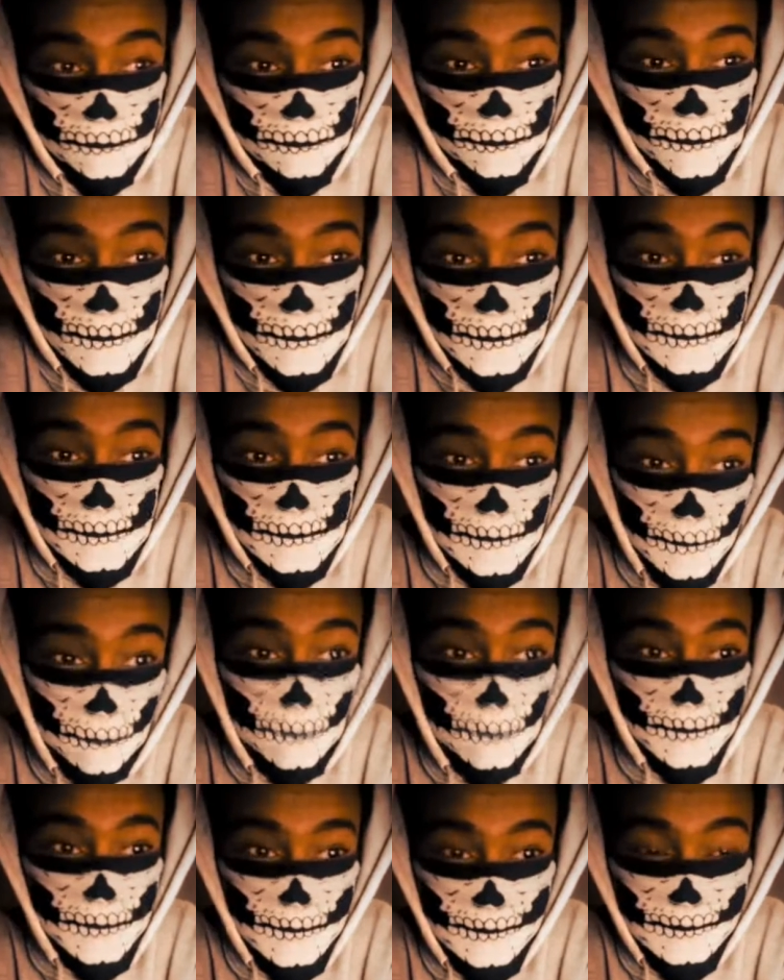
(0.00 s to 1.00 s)

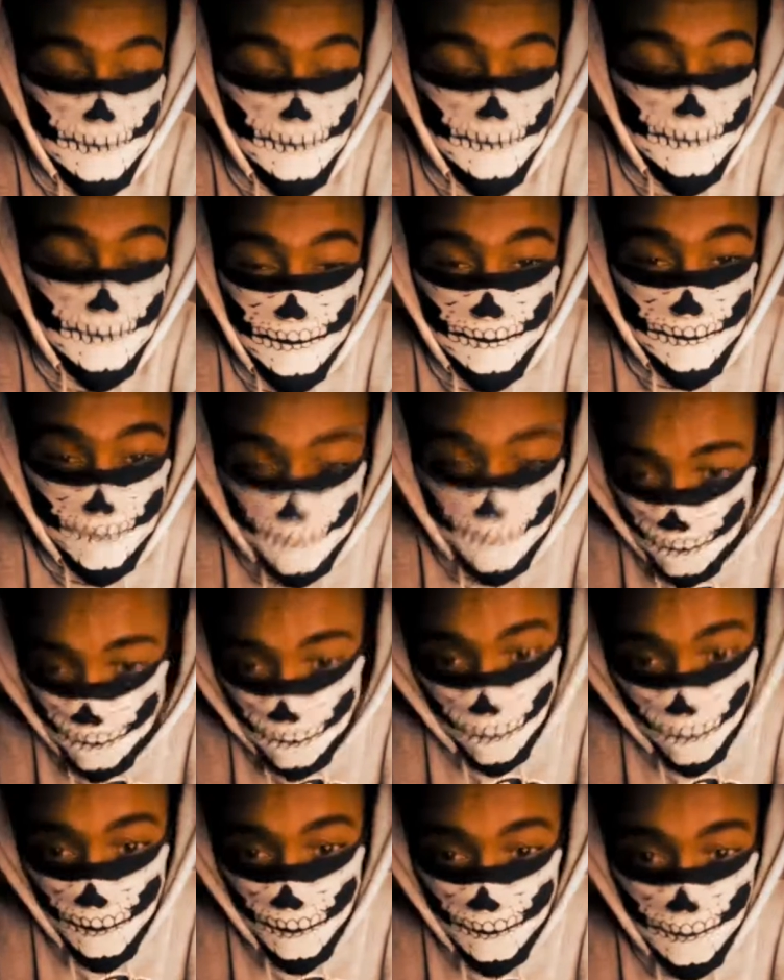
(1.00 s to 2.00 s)
something like
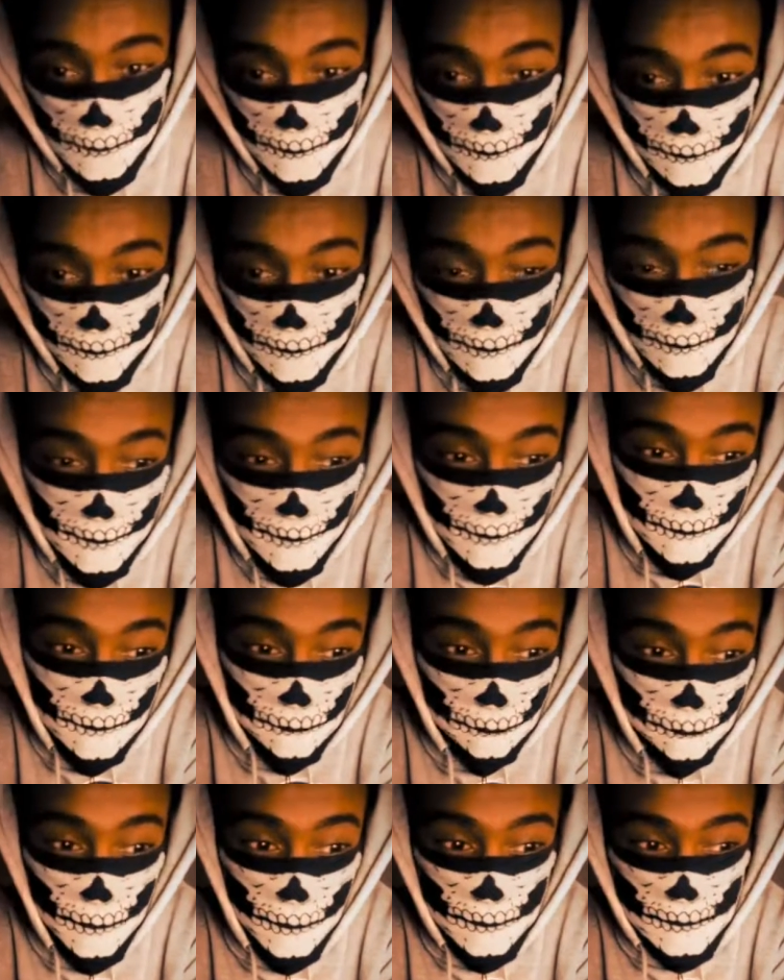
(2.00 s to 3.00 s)
destroyed their
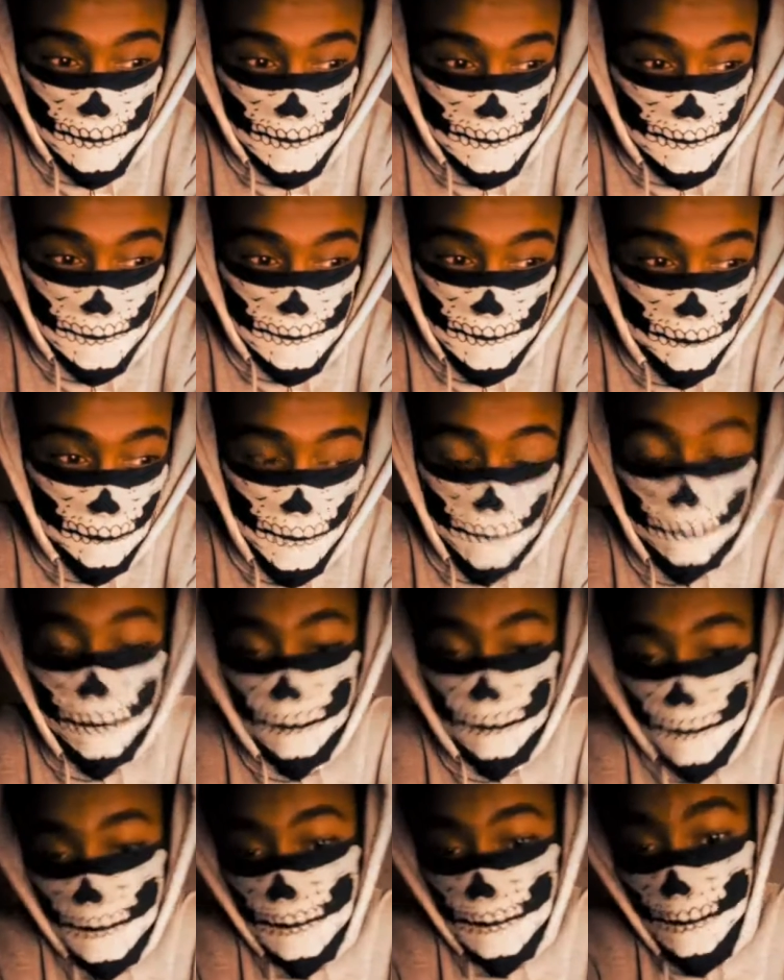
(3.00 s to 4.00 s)
basic something from
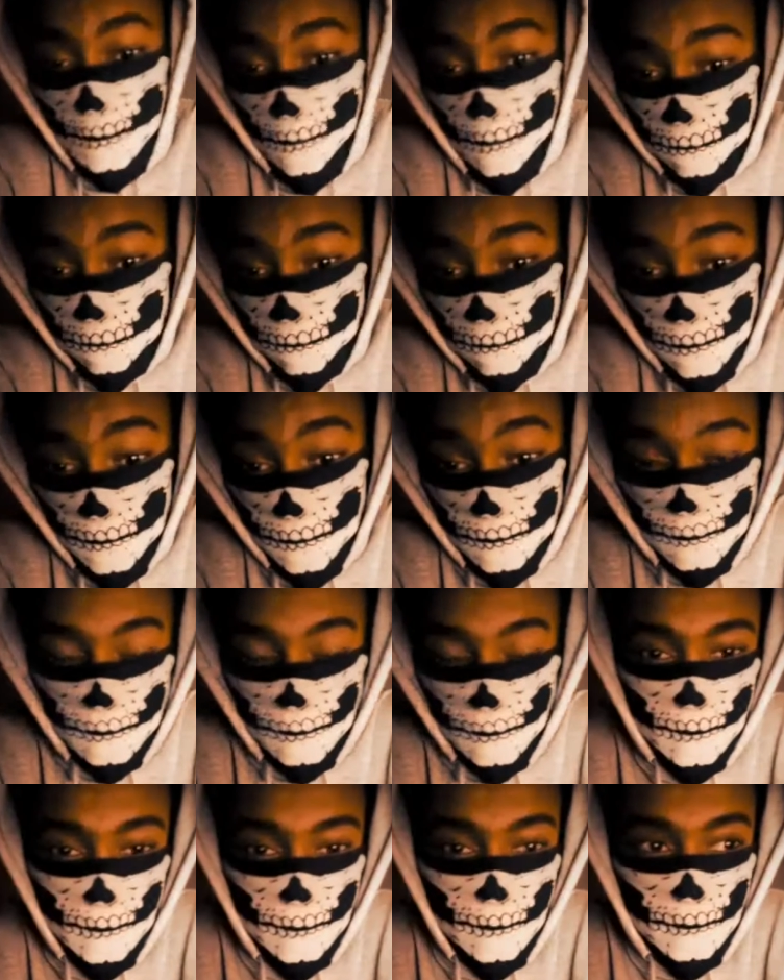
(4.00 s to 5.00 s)
their livelihood.
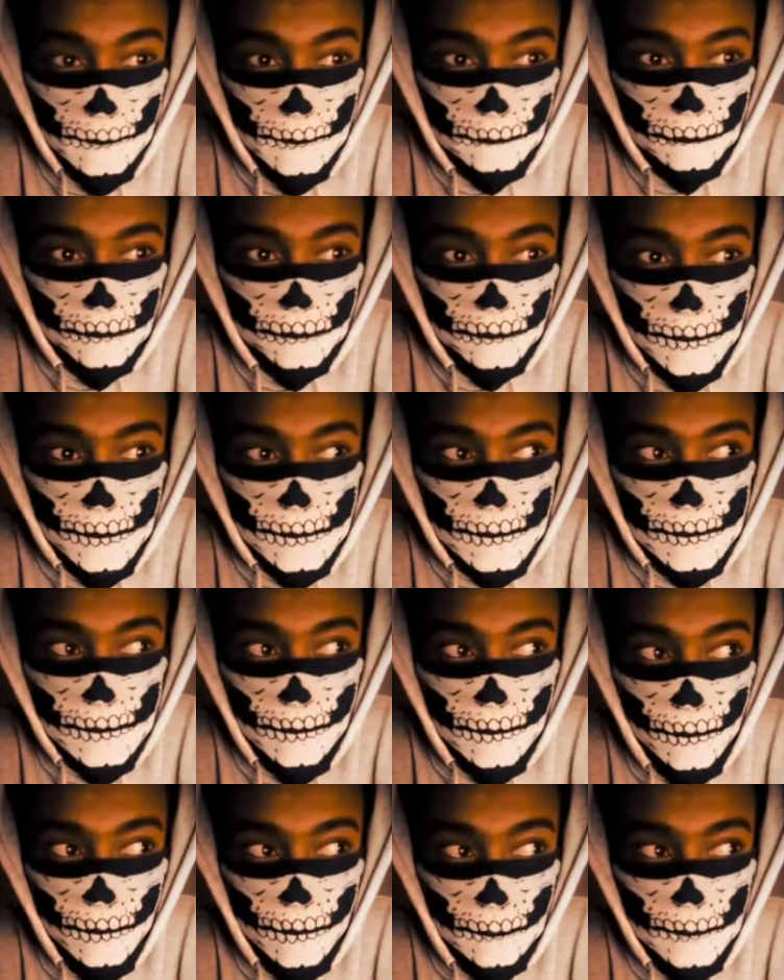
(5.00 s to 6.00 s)
So
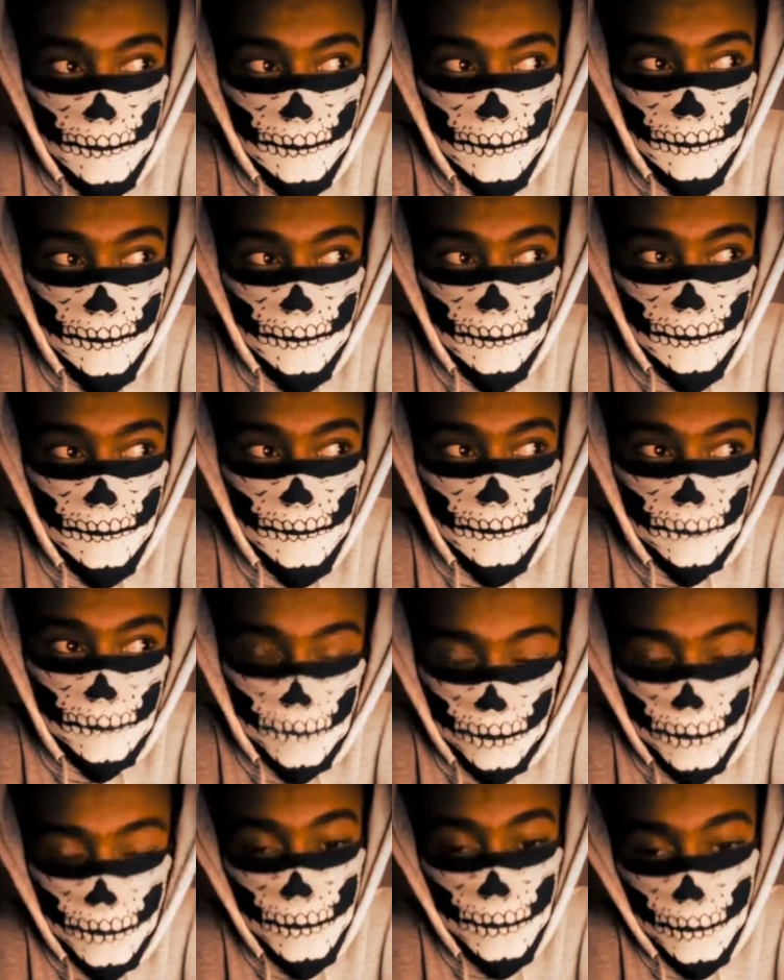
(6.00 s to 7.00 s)
I mean, like
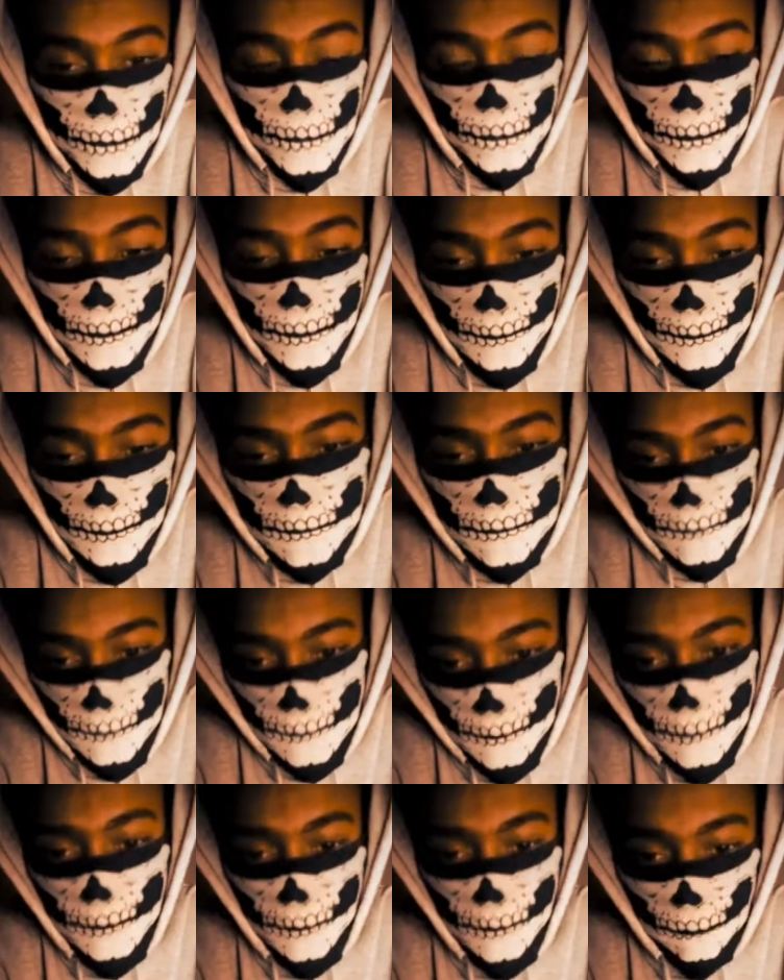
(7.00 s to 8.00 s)
you should actually
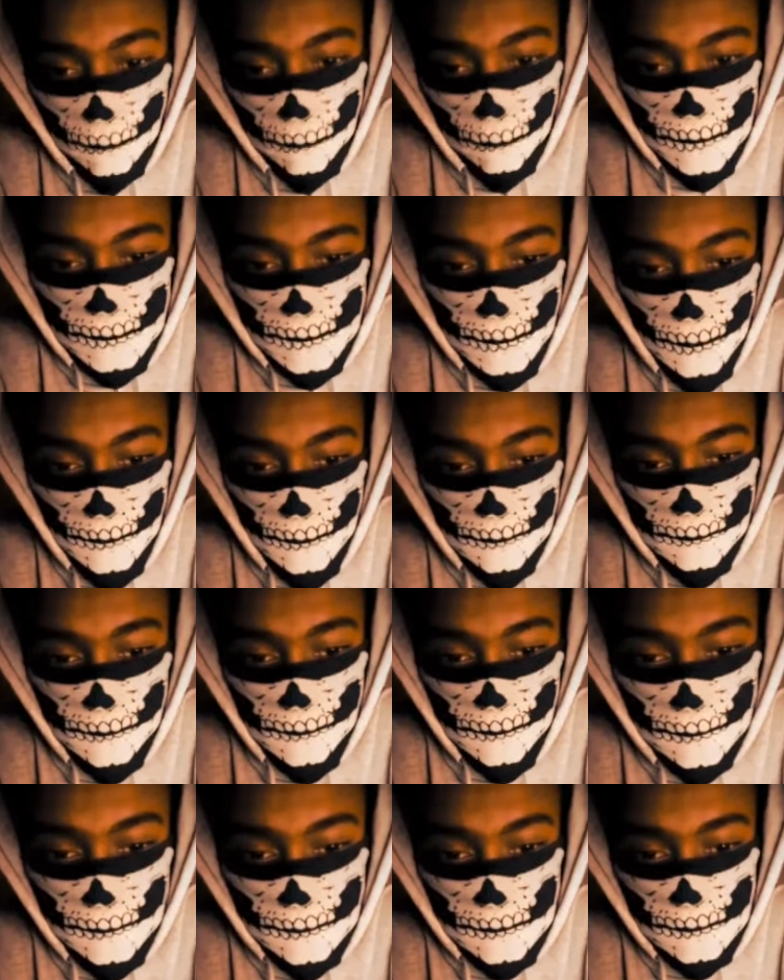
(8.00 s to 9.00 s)
care about this kind of
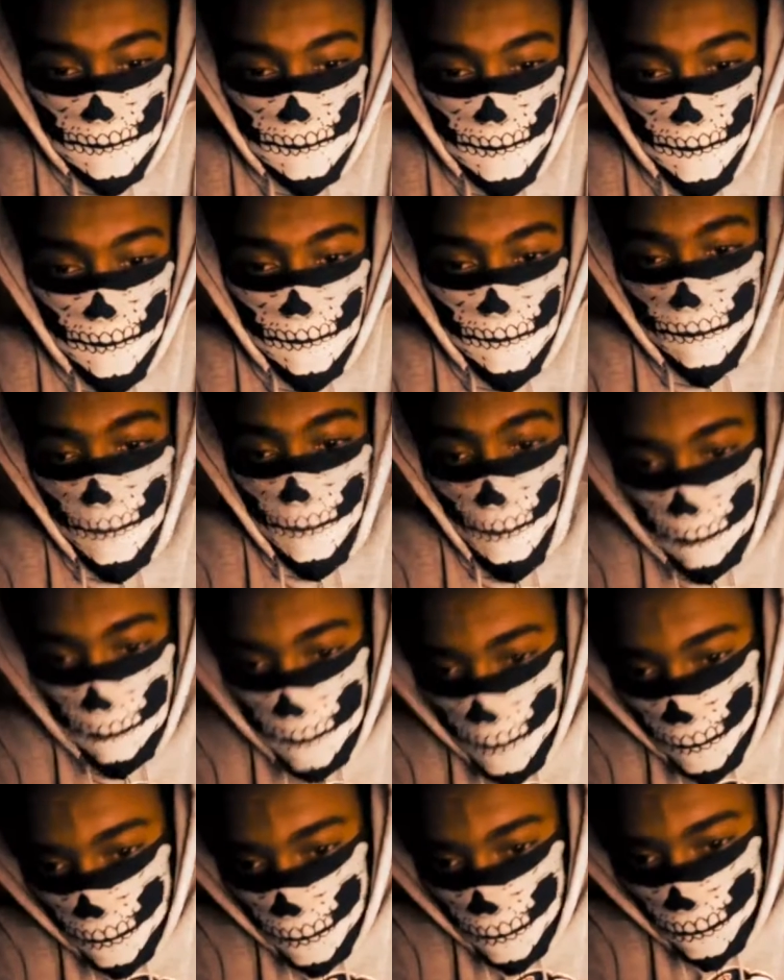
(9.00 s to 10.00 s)
things, like
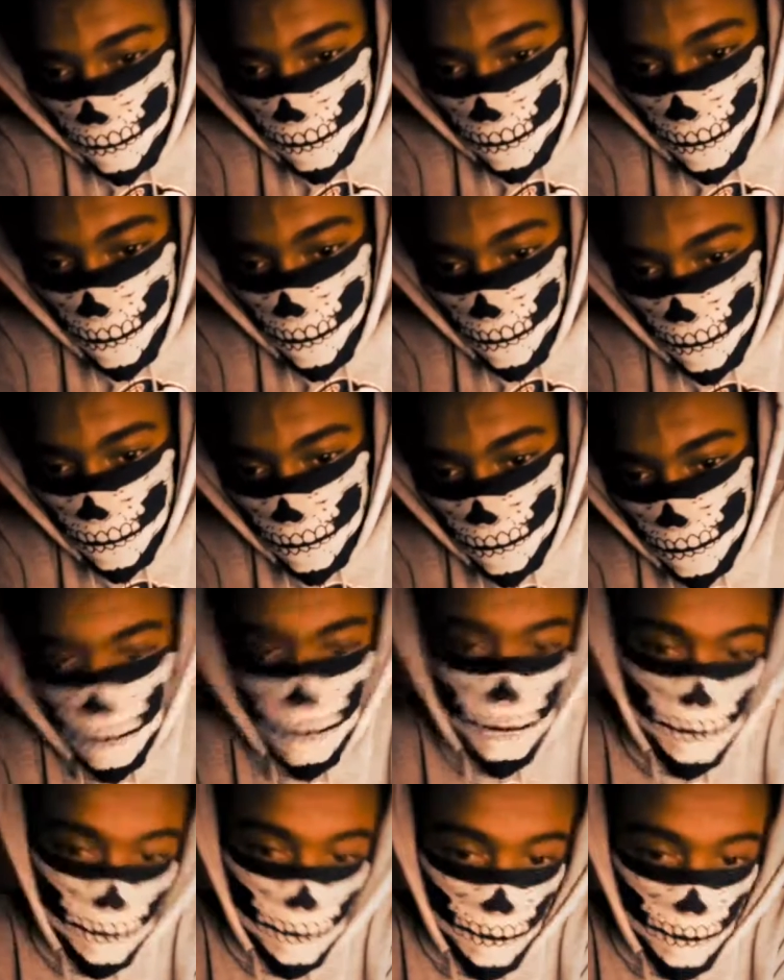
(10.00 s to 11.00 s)
update your phone
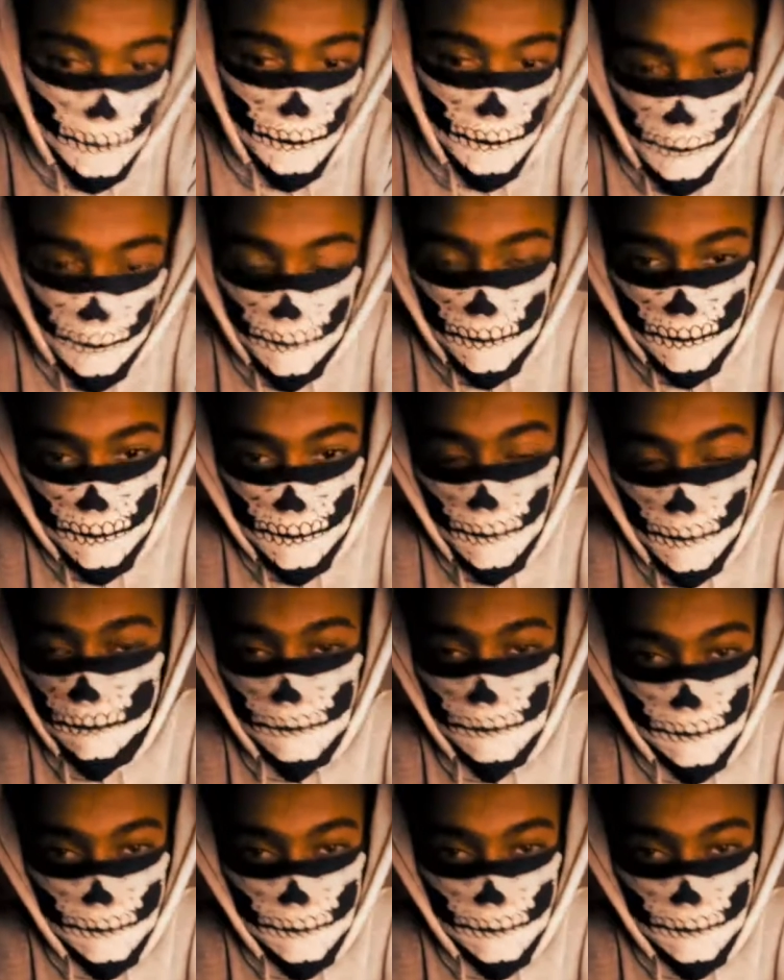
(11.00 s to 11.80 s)
usually and stuff.